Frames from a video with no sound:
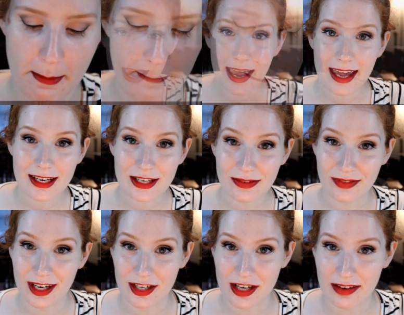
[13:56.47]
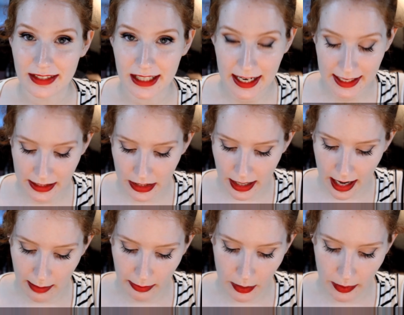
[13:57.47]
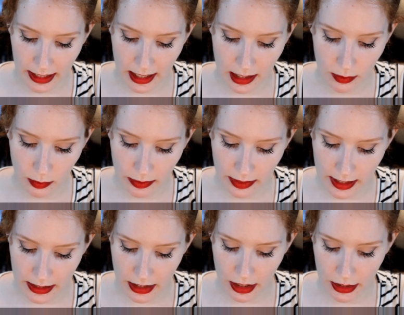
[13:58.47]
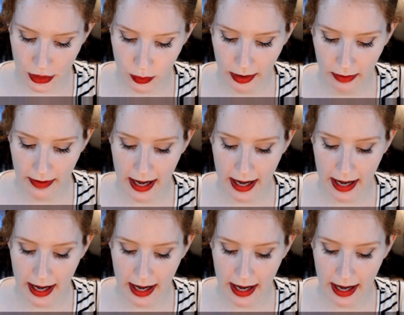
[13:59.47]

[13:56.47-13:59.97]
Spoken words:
And to finish off today's look, I'm going in with the Tarte 12